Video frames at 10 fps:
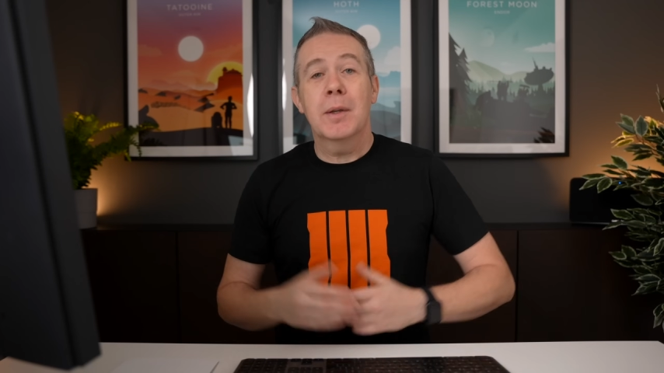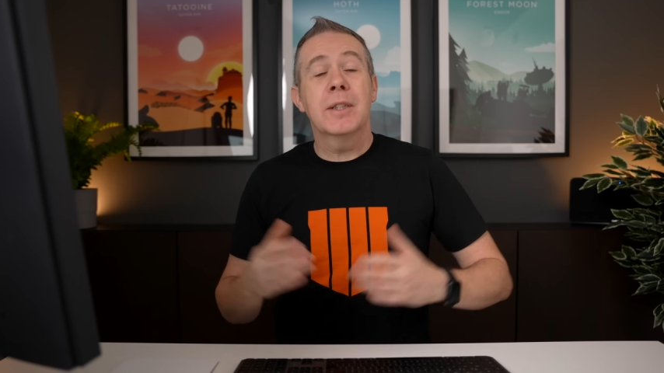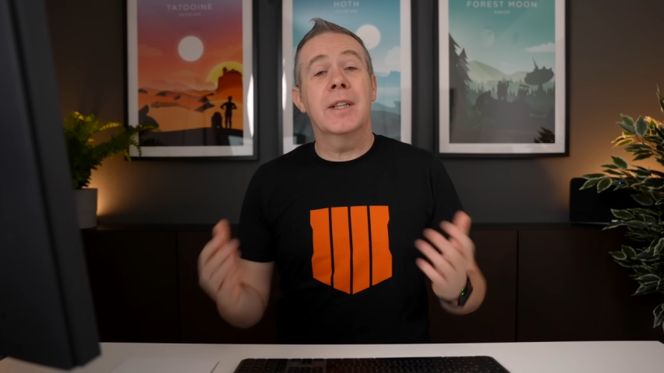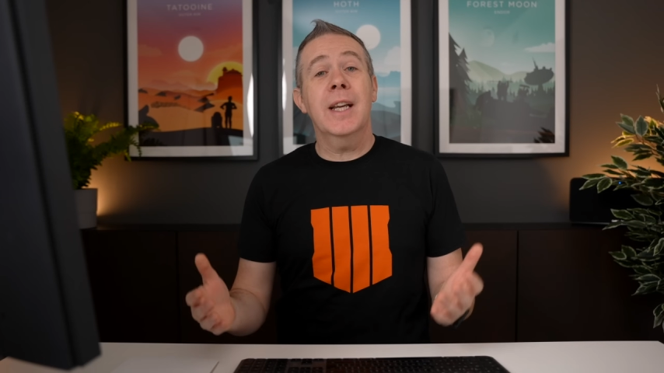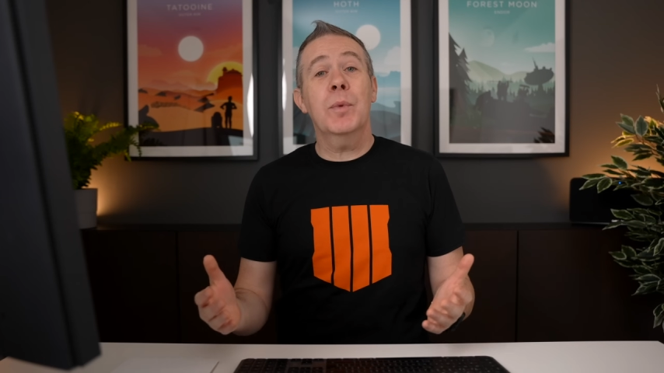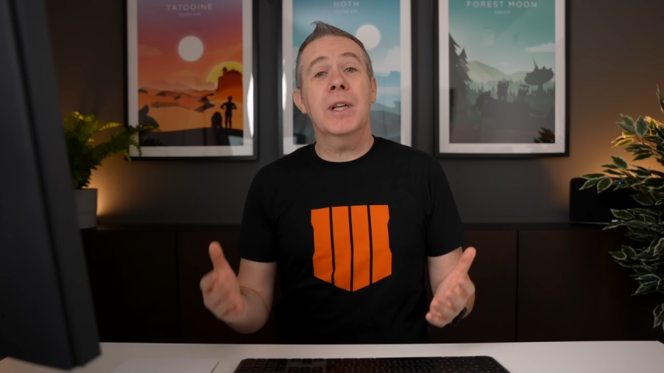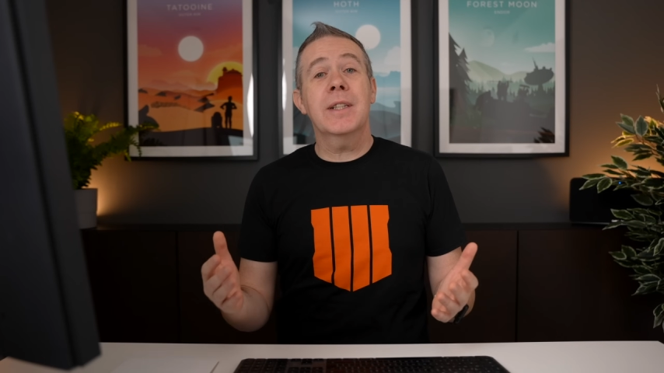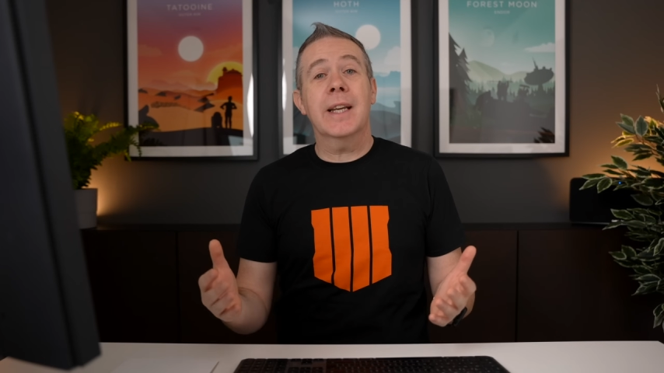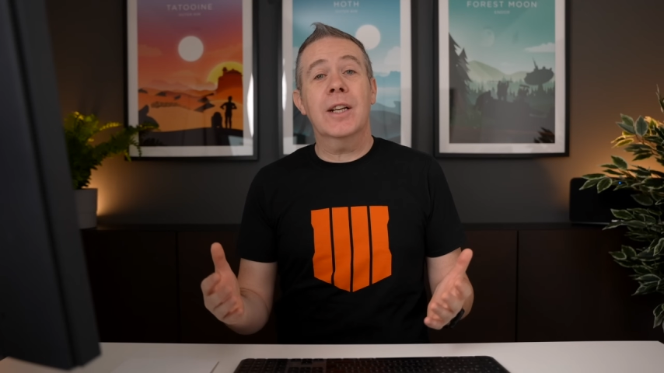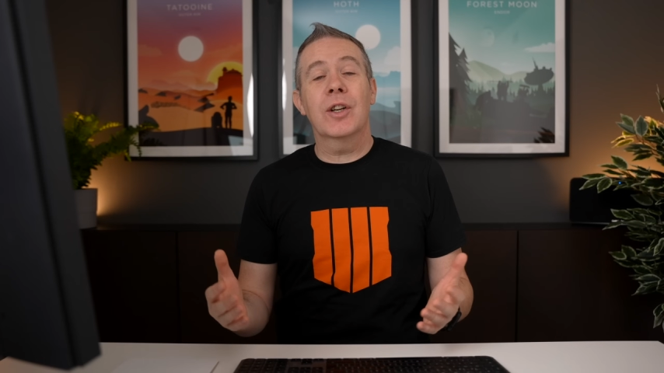Today we're going
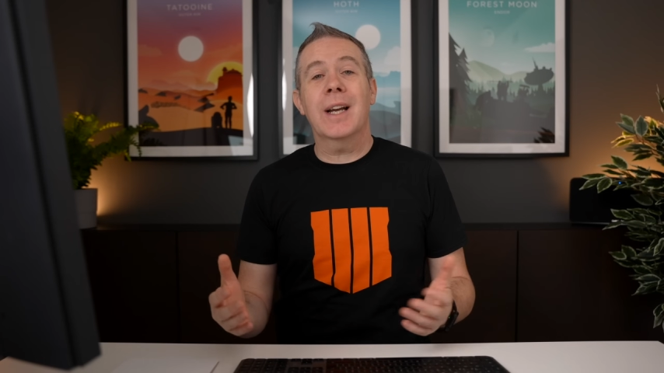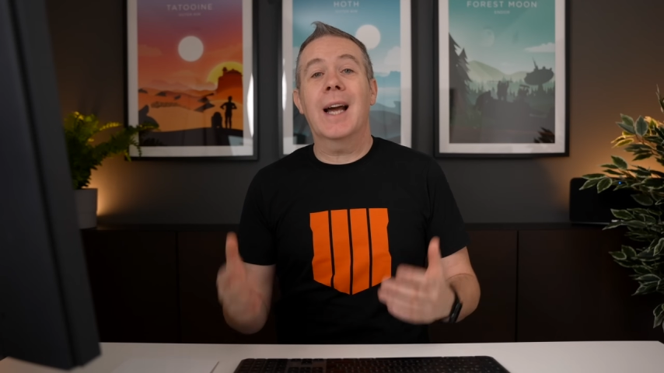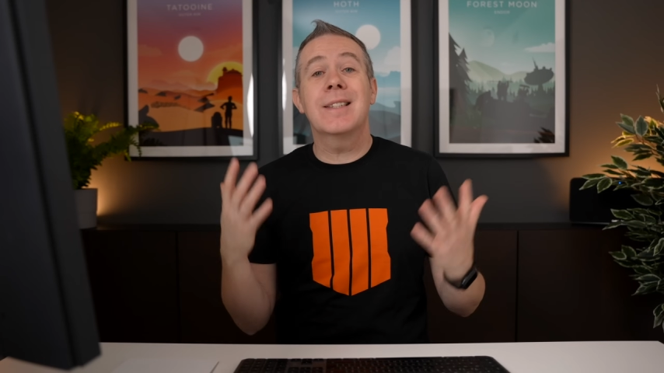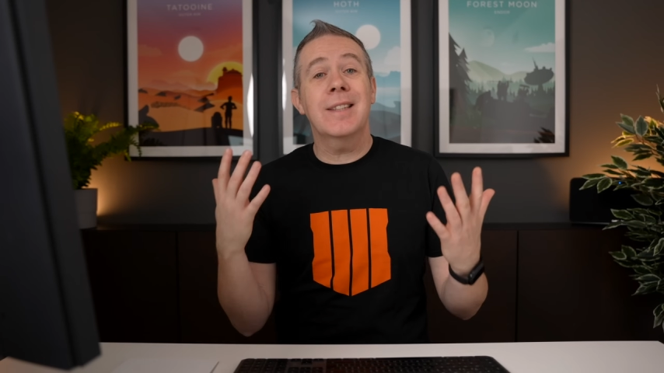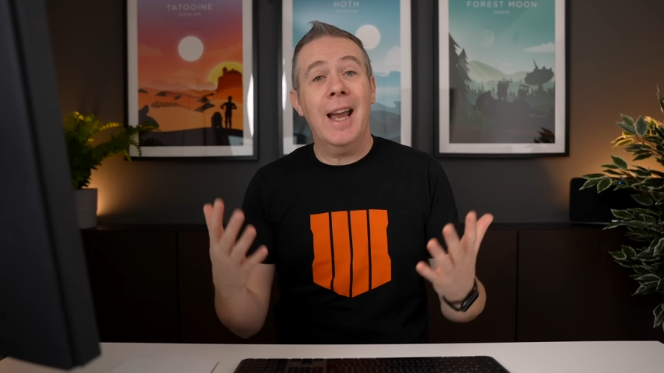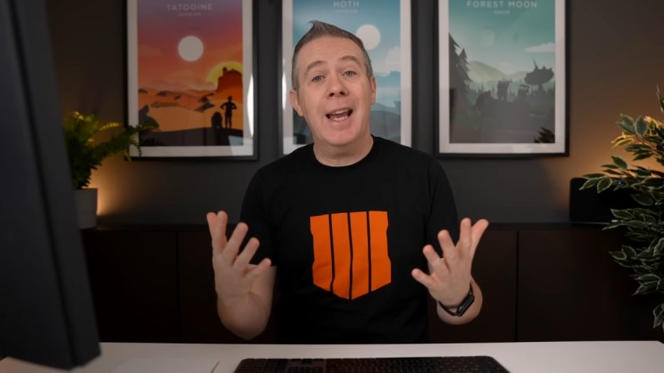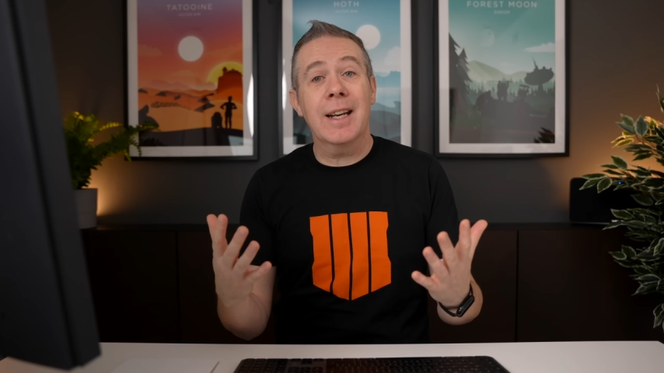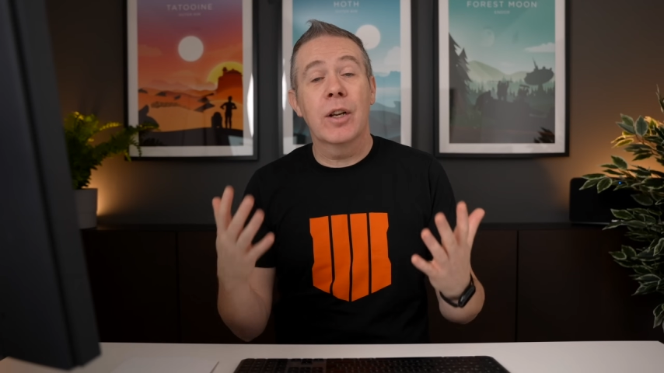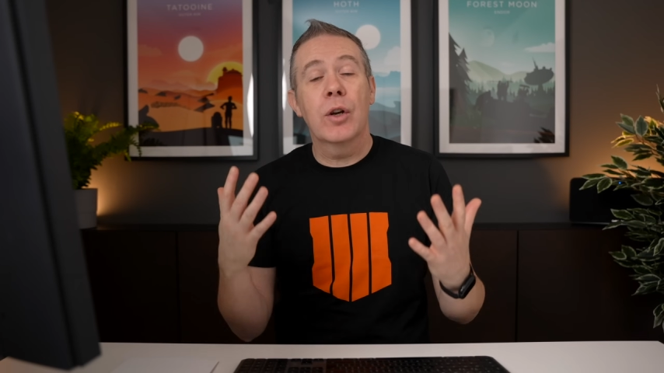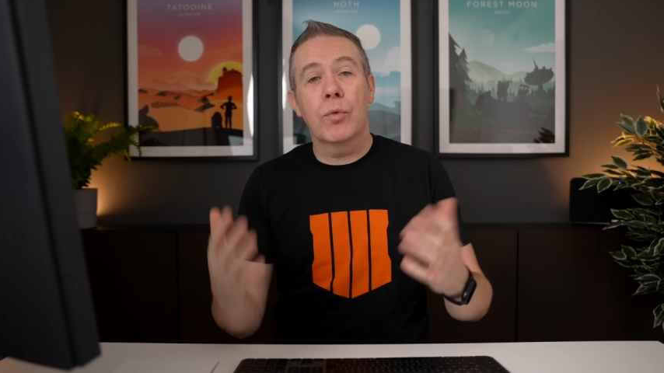to take a look at
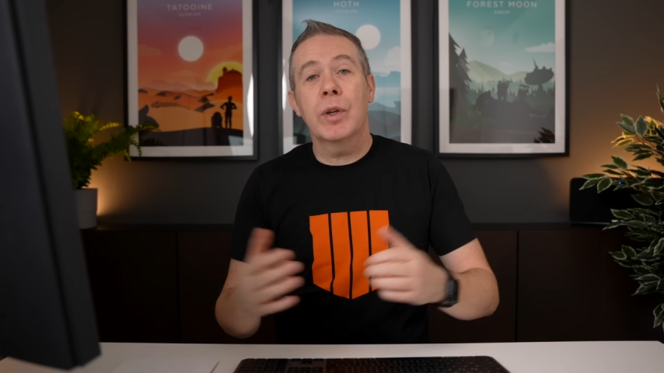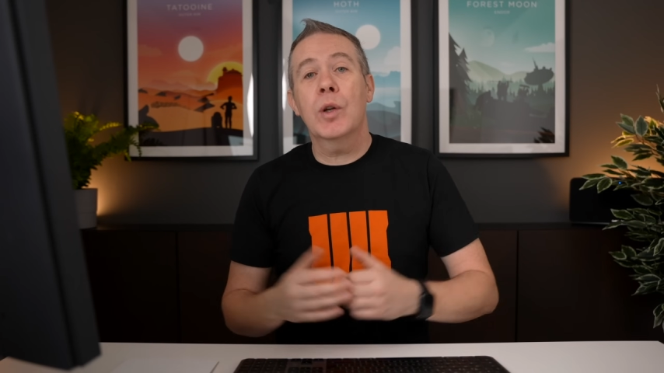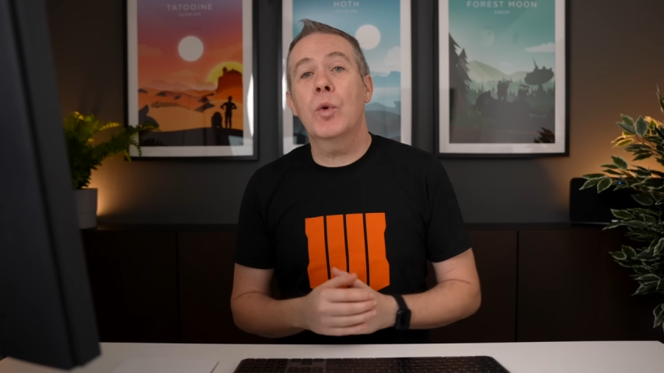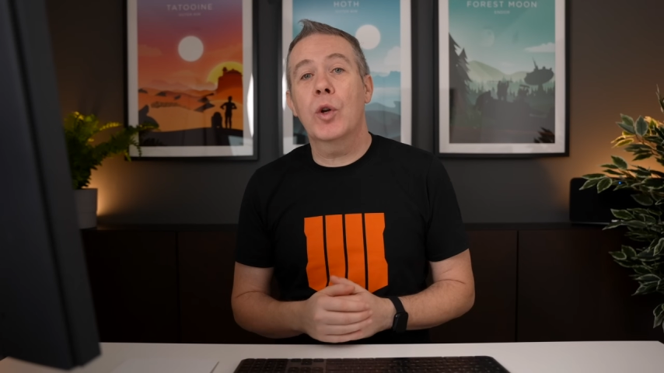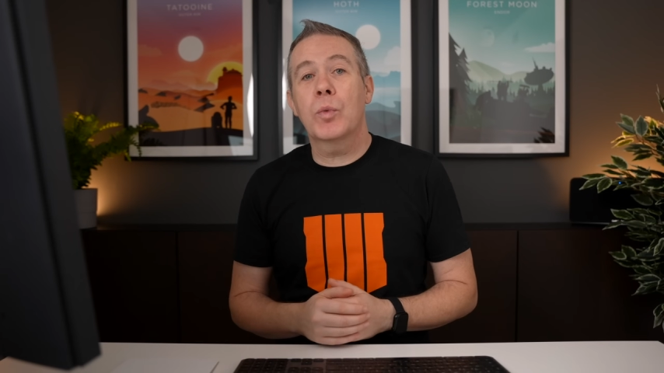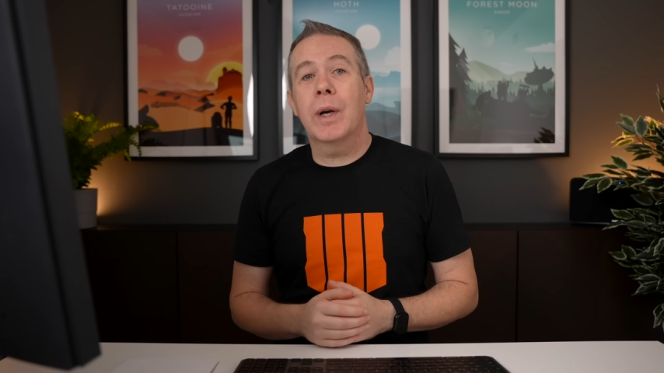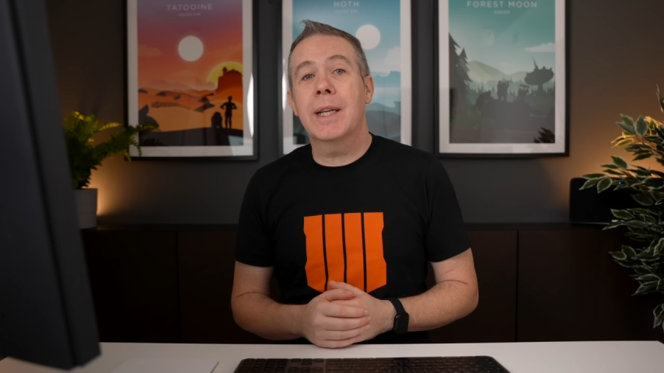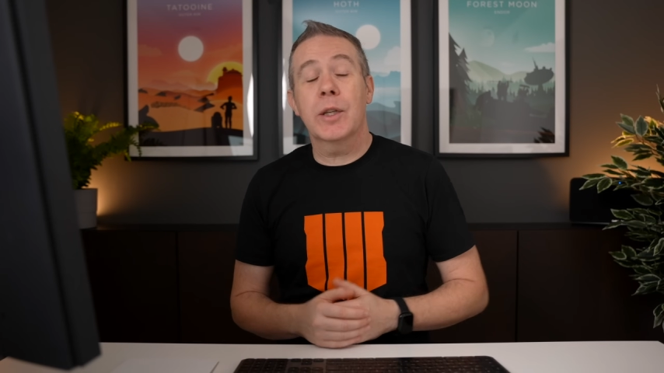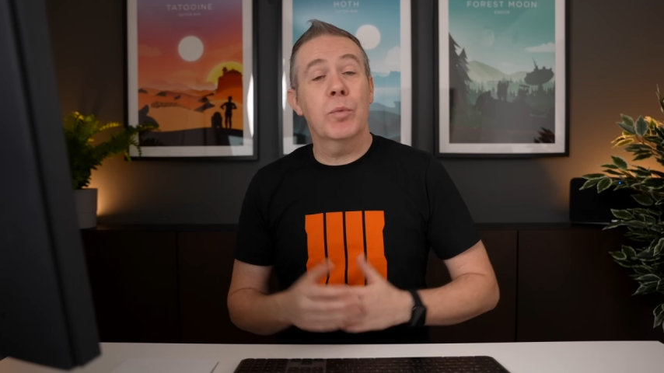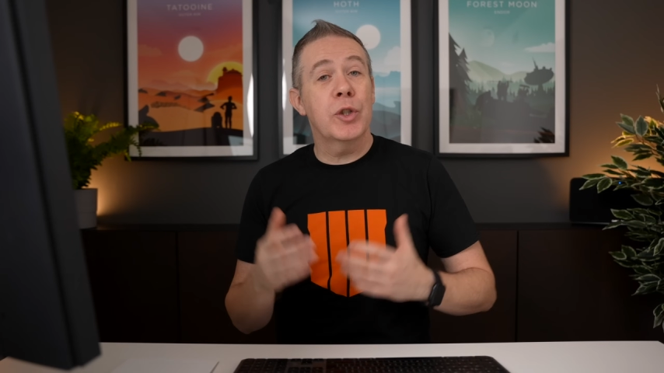10 real-world ways in